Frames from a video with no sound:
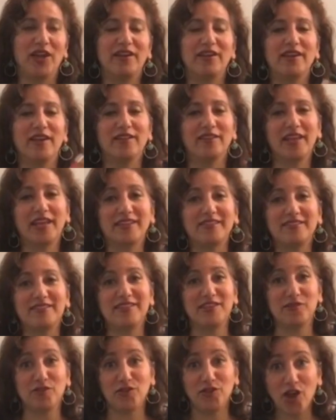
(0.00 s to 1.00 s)
and let
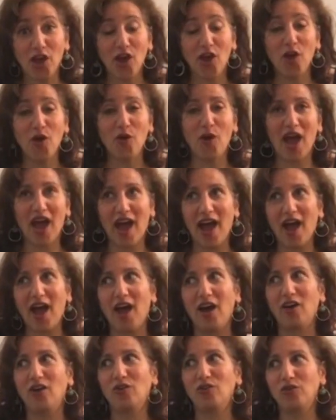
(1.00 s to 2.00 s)
Steven know
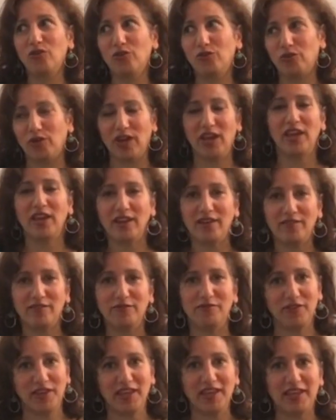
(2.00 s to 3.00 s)
how great
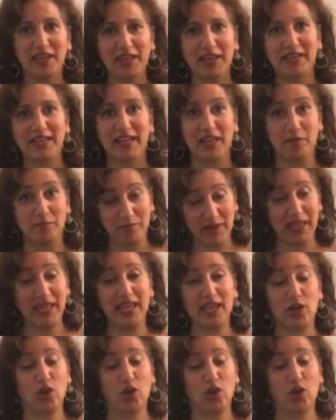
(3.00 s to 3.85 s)
vegan can be.